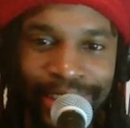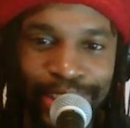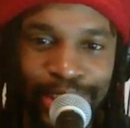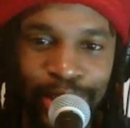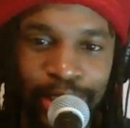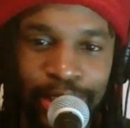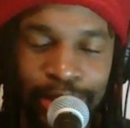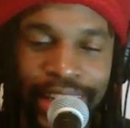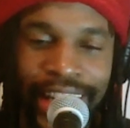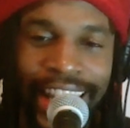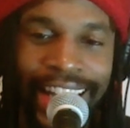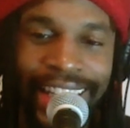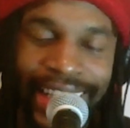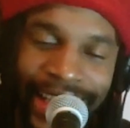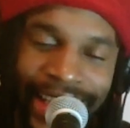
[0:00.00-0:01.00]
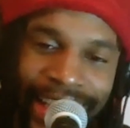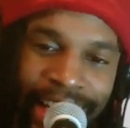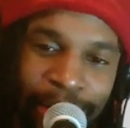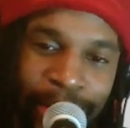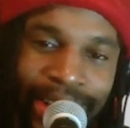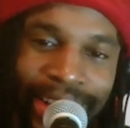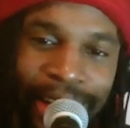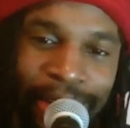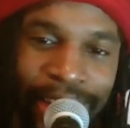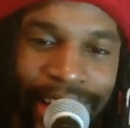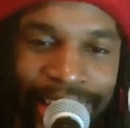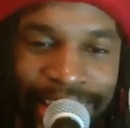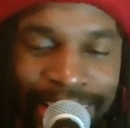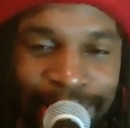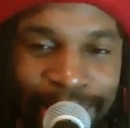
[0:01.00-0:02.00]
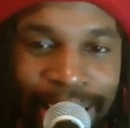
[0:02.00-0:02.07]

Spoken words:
just for the entertainment of others.